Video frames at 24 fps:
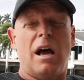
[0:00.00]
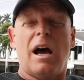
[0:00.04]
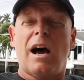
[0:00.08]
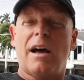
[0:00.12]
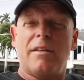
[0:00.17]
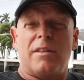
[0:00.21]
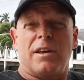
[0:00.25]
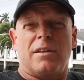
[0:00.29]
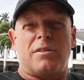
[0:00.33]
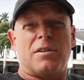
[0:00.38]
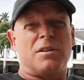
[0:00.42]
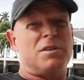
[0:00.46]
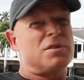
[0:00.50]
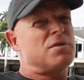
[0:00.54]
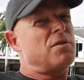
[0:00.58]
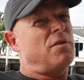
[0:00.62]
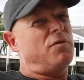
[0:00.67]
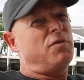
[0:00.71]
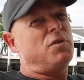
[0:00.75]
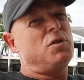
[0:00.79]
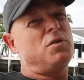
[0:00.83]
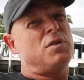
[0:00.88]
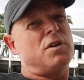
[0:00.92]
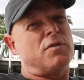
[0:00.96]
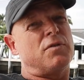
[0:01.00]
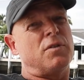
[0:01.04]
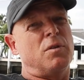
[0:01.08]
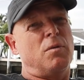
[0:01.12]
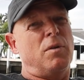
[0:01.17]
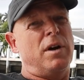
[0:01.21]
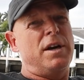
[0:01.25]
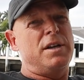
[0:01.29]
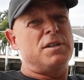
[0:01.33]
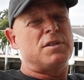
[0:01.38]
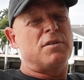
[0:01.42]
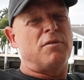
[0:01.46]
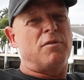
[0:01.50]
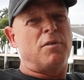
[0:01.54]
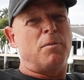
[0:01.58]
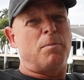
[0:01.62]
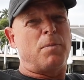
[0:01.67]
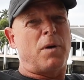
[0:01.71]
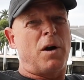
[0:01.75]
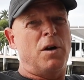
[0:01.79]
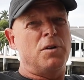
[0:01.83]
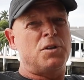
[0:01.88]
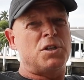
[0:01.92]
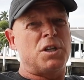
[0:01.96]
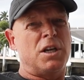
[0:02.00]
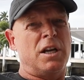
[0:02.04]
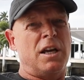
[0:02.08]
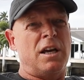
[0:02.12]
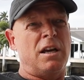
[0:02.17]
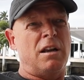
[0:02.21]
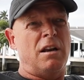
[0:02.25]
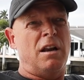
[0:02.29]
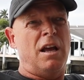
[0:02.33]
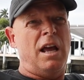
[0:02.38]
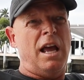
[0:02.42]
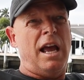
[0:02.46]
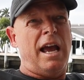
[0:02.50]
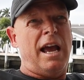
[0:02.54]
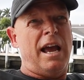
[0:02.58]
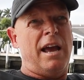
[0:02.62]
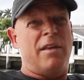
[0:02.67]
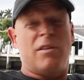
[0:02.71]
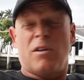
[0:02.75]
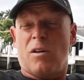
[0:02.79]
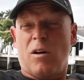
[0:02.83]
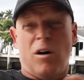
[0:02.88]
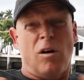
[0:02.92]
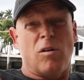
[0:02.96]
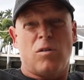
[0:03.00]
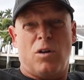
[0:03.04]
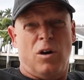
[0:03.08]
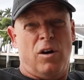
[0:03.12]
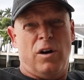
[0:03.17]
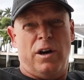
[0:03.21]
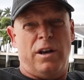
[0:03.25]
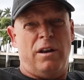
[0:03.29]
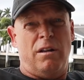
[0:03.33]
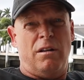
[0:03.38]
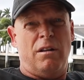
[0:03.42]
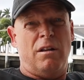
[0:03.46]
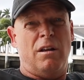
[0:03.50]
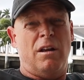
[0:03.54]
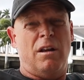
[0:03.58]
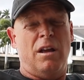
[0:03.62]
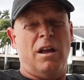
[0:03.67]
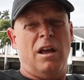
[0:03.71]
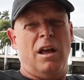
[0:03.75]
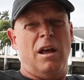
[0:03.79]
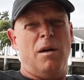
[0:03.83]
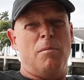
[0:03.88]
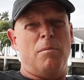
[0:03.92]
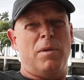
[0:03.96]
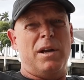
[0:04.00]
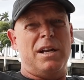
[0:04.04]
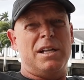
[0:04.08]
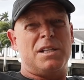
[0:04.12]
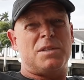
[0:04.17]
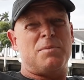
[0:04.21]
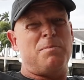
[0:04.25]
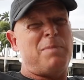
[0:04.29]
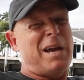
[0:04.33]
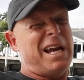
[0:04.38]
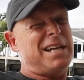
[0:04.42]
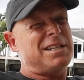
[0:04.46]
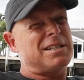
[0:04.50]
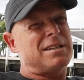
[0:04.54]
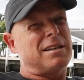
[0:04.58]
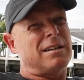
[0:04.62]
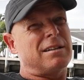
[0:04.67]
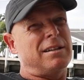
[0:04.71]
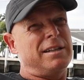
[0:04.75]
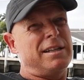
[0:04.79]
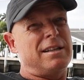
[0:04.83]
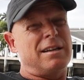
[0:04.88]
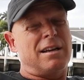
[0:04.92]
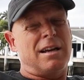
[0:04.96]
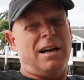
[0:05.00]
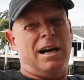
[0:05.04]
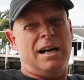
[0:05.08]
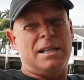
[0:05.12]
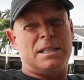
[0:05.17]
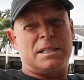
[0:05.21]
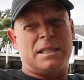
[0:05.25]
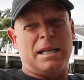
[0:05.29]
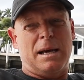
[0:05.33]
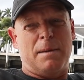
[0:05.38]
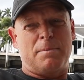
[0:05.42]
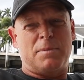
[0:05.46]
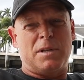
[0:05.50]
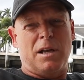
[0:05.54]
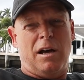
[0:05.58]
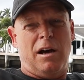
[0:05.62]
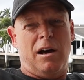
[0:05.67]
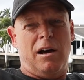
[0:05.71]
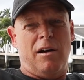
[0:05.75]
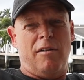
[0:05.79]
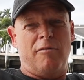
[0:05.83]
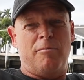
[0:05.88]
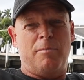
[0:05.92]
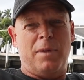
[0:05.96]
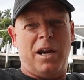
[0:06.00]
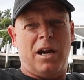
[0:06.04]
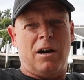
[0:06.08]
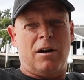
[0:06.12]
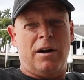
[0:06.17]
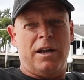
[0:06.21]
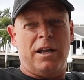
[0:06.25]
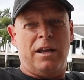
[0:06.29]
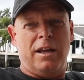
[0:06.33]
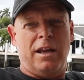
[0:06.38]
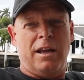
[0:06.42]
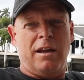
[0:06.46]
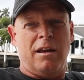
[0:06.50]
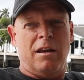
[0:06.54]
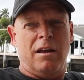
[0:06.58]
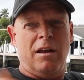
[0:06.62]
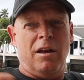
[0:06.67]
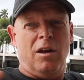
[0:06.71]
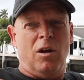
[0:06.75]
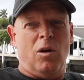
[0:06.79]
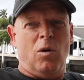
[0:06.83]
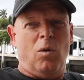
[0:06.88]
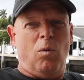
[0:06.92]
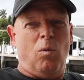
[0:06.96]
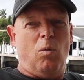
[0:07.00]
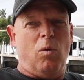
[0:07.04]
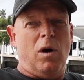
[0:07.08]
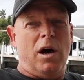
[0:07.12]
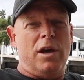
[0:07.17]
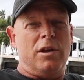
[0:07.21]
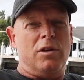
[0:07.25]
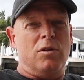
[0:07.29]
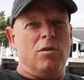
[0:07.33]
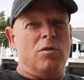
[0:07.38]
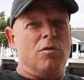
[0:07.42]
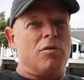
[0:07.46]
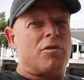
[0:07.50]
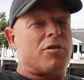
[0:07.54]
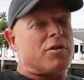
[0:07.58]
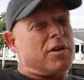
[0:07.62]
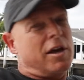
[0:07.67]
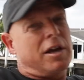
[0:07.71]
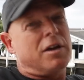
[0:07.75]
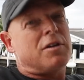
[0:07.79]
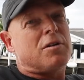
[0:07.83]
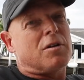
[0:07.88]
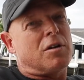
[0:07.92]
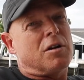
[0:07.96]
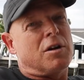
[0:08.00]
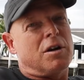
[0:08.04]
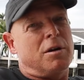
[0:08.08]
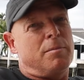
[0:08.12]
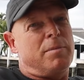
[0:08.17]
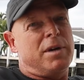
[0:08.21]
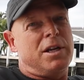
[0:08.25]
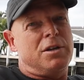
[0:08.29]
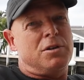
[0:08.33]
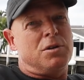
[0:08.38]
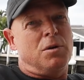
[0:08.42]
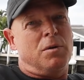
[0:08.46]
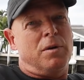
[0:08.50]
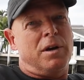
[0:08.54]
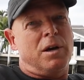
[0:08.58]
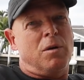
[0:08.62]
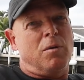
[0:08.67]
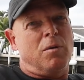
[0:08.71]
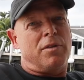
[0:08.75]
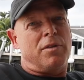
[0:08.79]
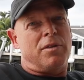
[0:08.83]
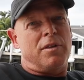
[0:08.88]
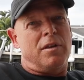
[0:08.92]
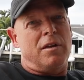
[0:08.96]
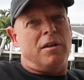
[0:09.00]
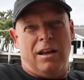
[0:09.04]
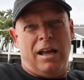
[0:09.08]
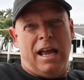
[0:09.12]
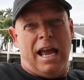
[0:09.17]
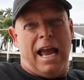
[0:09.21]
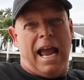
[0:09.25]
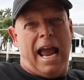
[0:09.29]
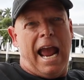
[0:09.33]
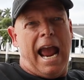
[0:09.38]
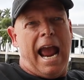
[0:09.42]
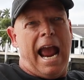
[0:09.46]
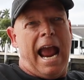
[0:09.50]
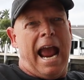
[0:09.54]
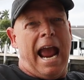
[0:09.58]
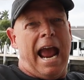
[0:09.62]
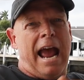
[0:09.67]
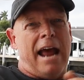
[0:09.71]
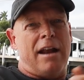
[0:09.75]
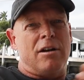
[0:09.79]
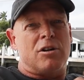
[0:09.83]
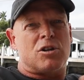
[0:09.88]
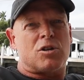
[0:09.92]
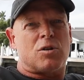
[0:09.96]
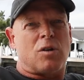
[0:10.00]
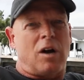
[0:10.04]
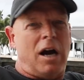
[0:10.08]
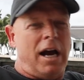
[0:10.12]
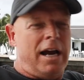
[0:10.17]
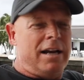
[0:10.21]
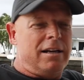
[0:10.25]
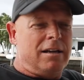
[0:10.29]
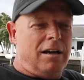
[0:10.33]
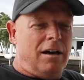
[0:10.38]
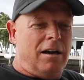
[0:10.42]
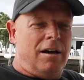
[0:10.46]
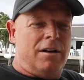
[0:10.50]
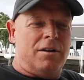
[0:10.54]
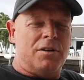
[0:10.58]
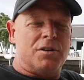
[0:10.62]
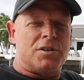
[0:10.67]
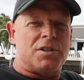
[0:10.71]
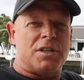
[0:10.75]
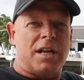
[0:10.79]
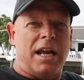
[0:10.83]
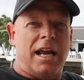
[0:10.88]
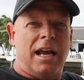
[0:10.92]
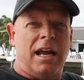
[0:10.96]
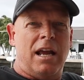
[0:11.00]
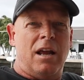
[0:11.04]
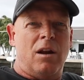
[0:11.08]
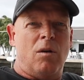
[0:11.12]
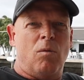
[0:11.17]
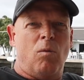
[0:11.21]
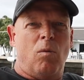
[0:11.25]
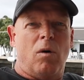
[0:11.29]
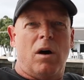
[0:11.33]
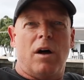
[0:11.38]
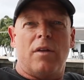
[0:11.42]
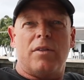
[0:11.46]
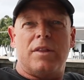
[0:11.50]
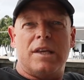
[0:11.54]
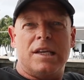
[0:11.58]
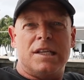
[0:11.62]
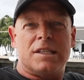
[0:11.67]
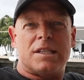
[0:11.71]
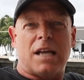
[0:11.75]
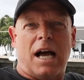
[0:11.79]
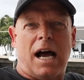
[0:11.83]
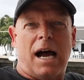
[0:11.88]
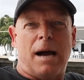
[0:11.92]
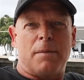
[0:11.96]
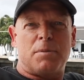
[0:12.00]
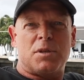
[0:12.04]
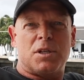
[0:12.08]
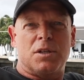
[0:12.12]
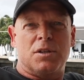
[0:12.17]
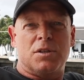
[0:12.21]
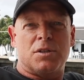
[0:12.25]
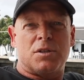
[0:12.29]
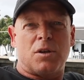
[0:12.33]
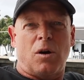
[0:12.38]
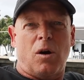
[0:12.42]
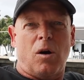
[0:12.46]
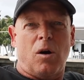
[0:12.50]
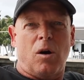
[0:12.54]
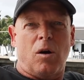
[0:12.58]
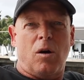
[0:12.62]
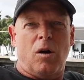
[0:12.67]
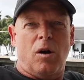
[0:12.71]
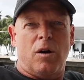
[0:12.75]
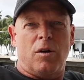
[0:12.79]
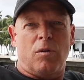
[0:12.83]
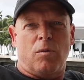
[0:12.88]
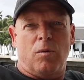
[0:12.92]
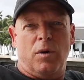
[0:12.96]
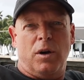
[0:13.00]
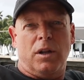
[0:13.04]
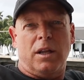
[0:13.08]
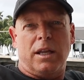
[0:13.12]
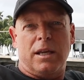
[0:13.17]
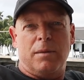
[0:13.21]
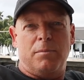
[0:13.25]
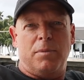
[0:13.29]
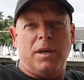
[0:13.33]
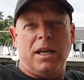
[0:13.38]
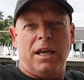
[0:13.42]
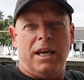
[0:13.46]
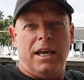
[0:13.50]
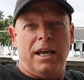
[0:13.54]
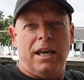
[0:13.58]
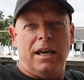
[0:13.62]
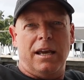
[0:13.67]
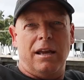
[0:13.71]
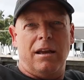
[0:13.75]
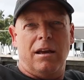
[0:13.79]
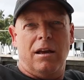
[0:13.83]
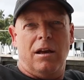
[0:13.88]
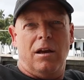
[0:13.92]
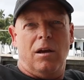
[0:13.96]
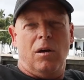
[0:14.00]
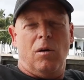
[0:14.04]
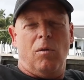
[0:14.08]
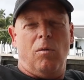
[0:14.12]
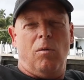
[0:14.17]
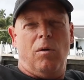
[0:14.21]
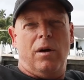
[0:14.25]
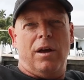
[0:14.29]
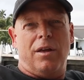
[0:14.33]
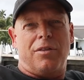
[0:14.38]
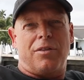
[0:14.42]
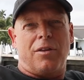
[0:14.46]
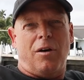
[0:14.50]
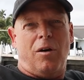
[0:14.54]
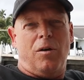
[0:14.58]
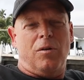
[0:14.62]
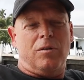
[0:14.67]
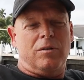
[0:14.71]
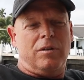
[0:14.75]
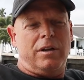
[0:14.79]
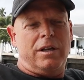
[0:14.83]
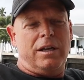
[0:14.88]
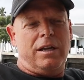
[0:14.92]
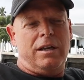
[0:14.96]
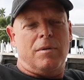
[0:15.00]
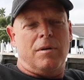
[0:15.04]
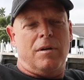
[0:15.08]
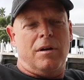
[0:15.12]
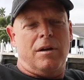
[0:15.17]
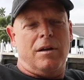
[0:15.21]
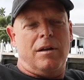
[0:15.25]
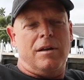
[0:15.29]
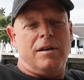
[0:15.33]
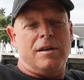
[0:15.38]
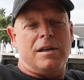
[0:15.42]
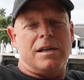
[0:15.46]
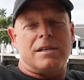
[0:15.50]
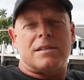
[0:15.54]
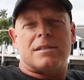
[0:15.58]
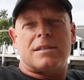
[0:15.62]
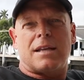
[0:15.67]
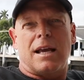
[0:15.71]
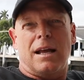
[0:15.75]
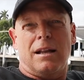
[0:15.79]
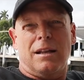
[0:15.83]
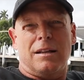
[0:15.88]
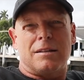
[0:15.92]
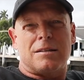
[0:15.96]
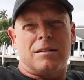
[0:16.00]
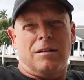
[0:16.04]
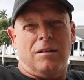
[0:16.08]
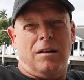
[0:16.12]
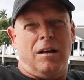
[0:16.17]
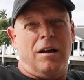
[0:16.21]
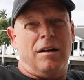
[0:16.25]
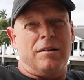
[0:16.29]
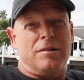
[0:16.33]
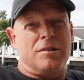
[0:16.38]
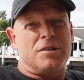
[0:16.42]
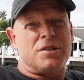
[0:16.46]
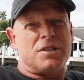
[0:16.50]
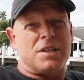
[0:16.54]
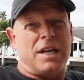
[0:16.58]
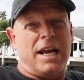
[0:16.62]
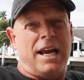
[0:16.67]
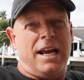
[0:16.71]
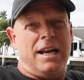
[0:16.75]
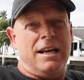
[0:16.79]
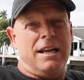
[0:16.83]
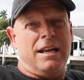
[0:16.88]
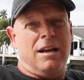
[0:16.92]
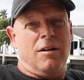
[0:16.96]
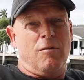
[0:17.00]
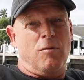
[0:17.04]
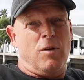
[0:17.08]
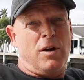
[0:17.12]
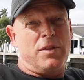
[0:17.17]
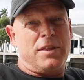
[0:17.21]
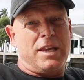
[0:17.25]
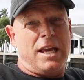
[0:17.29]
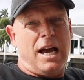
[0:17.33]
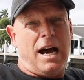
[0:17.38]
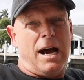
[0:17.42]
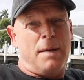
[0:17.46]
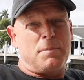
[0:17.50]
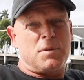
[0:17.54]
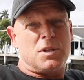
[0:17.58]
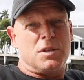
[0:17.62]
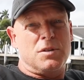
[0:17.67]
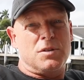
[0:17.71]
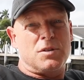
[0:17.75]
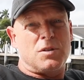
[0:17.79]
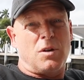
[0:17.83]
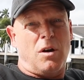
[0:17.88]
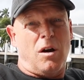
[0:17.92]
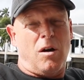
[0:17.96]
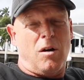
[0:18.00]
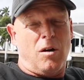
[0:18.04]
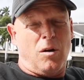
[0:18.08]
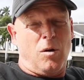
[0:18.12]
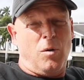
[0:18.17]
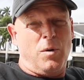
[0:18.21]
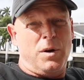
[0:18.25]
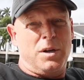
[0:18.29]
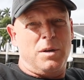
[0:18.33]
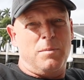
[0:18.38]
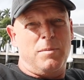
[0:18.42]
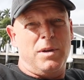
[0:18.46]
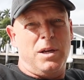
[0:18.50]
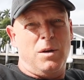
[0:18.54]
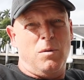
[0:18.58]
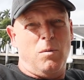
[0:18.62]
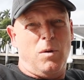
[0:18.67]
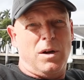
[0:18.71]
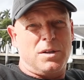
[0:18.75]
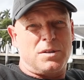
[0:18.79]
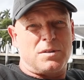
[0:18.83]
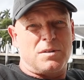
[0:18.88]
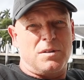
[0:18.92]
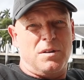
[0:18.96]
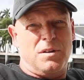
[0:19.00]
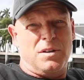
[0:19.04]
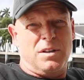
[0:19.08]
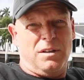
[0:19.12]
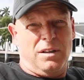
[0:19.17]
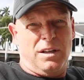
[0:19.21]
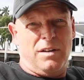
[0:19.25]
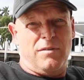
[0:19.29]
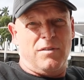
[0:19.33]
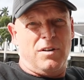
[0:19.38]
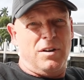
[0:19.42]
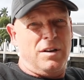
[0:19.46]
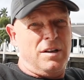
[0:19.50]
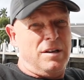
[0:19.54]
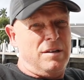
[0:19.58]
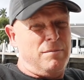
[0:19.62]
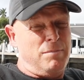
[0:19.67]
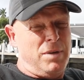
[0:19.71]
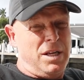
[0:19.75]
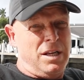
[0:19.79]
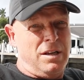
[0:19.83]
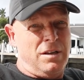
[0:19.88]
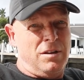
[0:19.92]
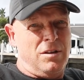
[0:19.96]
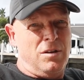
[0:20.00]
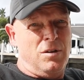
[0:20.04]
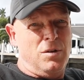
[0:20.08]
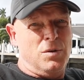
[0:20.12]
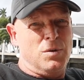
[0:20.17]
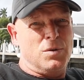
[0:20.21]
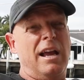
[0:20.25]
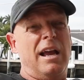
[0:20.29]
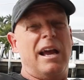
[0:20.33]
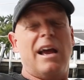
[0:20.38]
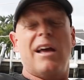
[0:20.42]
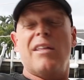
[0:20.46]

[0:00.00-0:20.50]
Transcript: I think there's a few different ways of approaching it, and they're all good, but it's basically the concept of marrying what you think you're going to be doing it and trying to understand what these options are going to really be with only a skeletal understanding of what the options are going to be once they're delivered and being used.